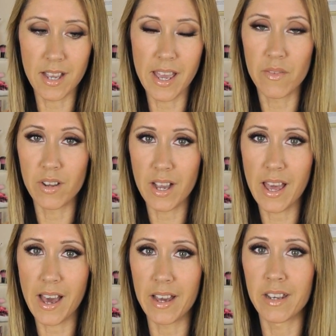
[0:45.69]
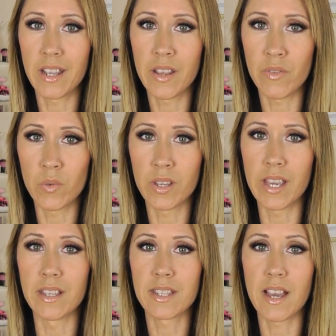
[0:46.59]
I have not had a phone
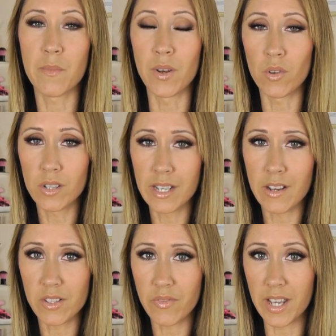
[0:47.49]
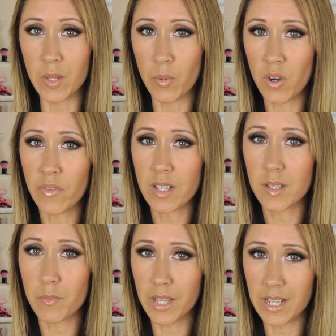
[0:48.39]
case. I've been holding out to find the perfect
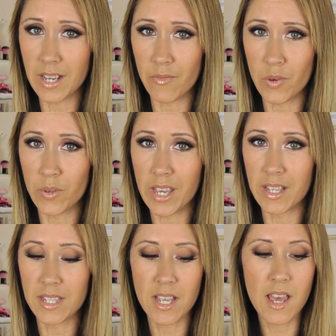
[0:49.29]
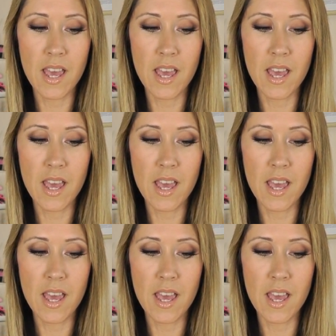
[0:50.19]
blinged out phone case.